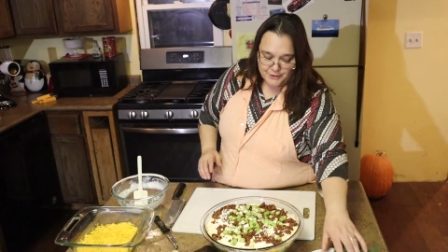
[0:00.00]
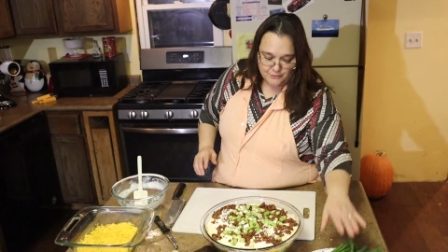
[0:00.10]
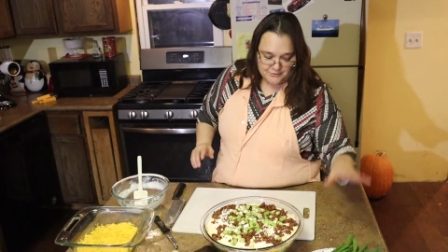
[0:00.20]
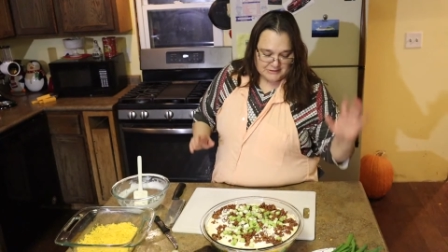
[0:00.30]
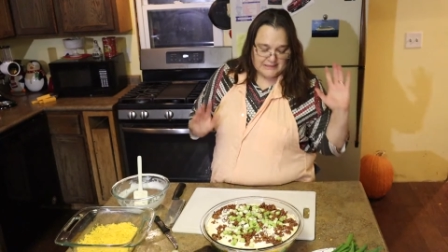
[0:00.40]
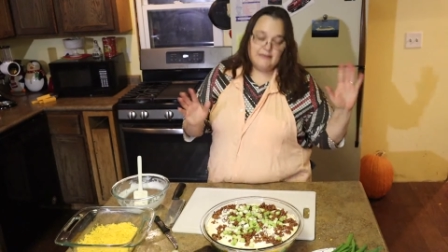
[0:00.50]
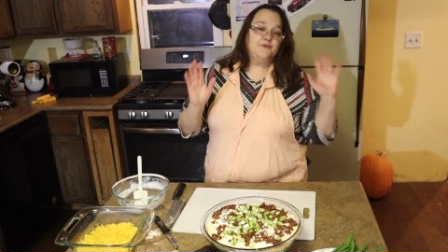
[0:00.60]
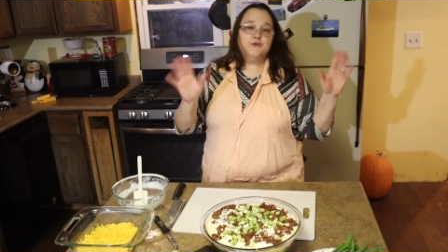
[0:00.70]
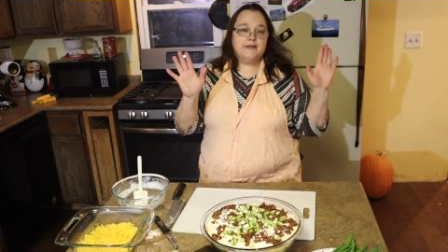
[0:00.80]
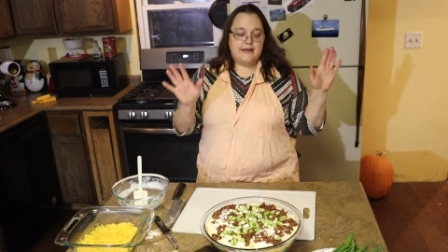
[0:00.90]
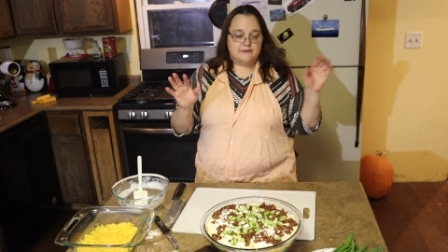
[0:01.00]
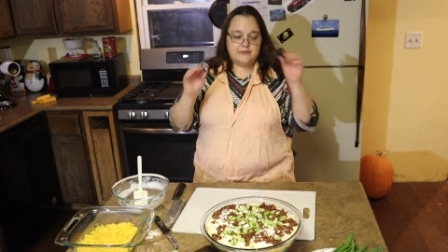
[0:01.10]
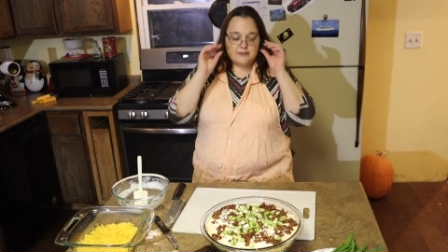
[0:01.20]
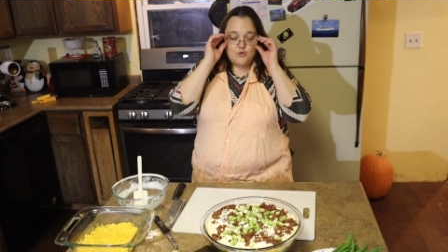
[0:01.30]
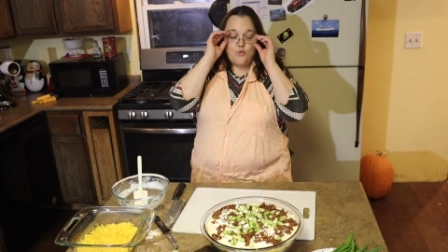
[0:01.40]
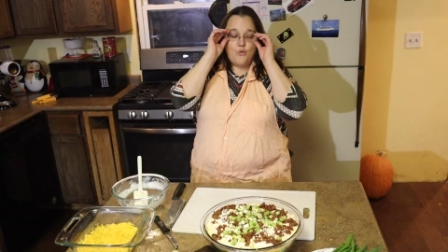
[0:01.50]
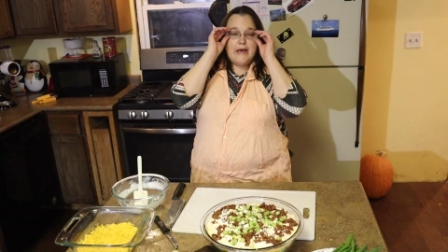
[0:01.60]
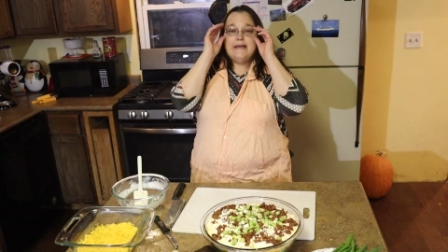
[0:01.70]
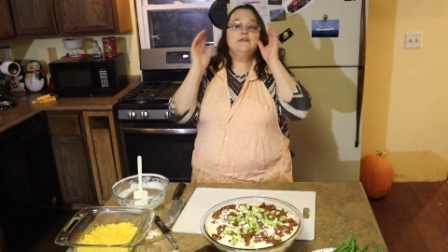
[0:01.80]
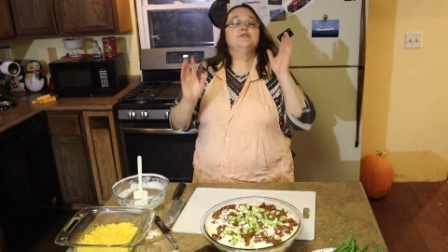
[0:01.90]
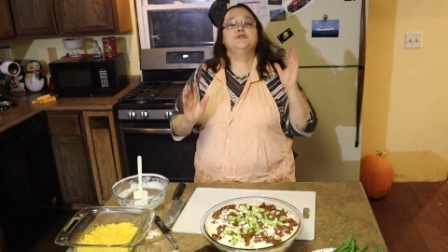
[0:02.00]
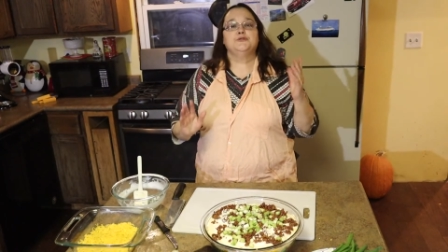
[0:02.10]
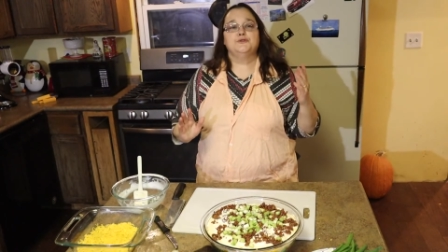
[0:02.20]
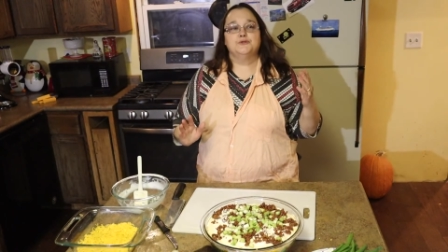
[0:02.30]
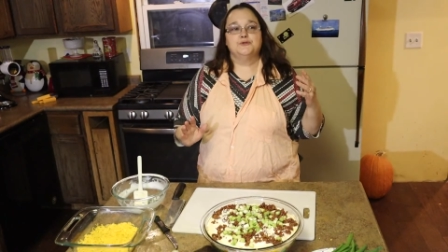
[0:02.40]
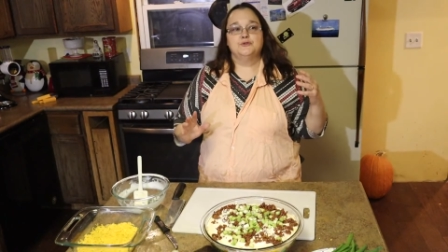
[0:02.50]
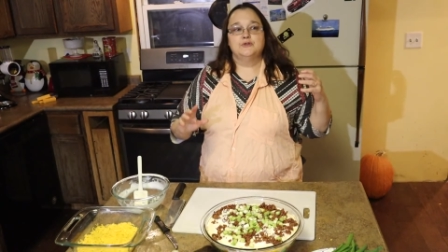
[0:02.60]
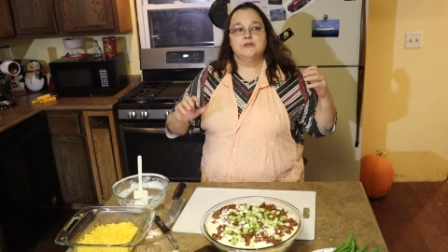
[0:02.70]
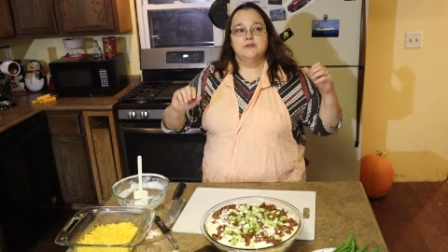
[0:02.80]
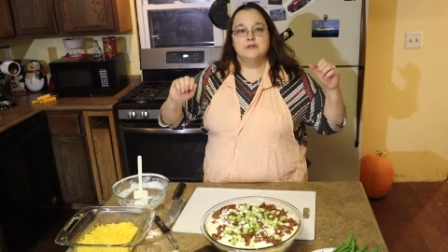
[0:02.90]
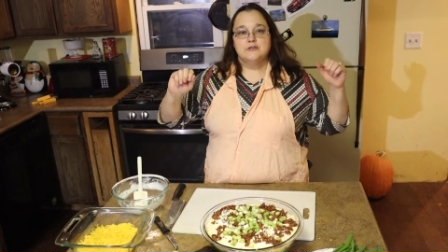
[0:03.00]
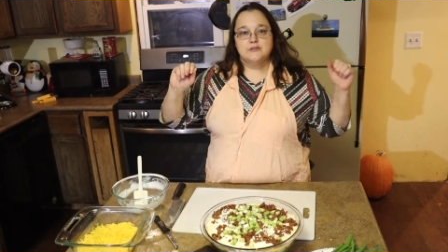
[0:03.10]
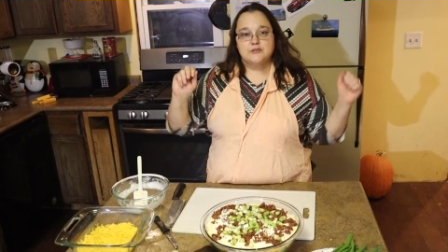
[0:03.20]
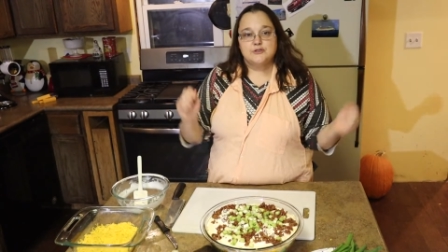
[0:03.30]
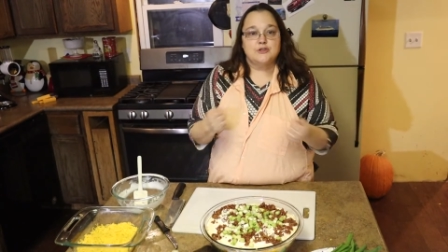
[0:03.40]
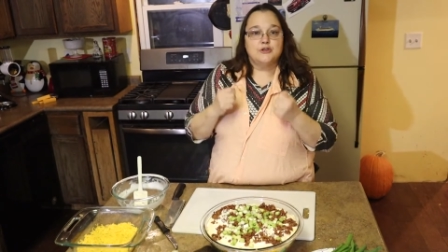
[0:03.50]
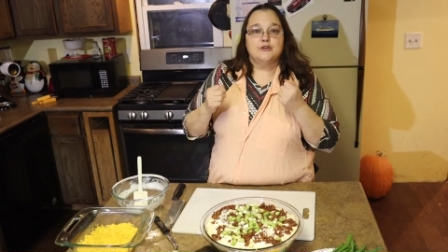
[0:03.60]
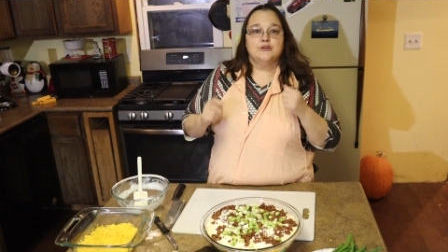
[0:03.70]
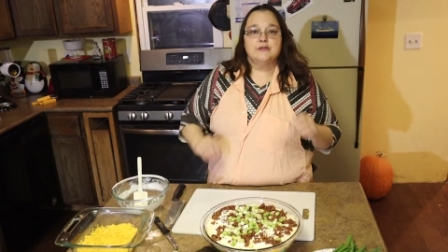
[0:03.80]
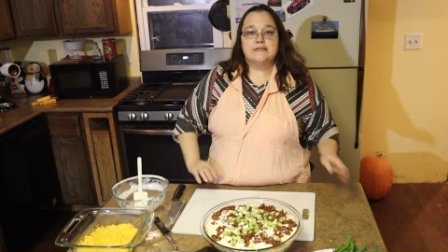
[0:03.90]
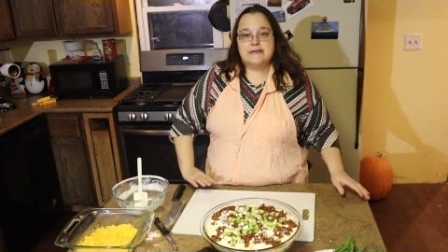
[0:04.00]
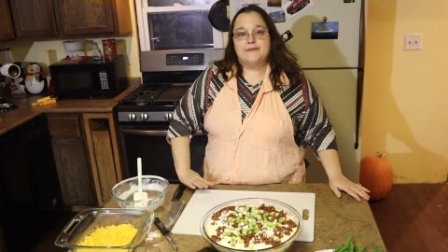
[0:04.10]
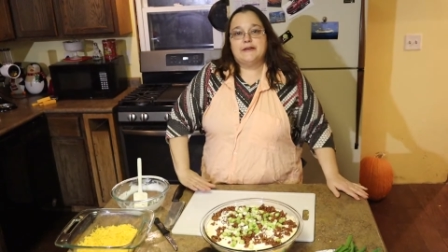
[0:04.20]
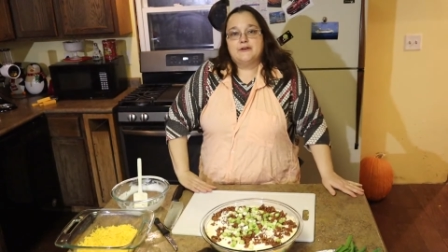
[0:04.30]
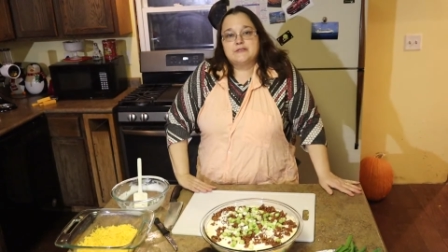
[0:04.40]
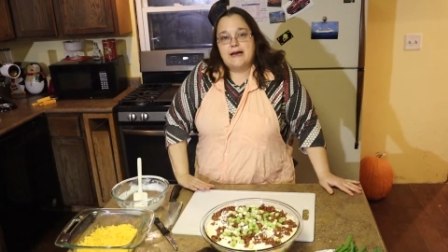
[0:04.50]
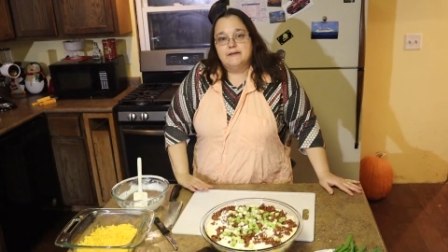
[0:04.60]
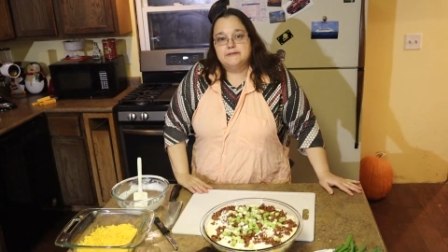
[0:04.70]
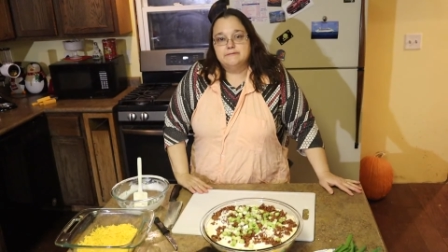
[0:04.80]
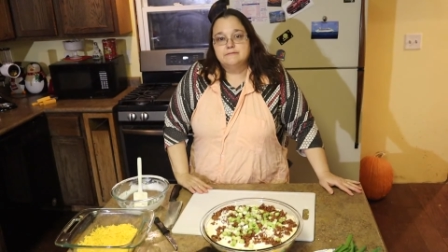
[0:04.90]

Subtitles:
you. See if you can answer this. When do you stir a 7-layer salad?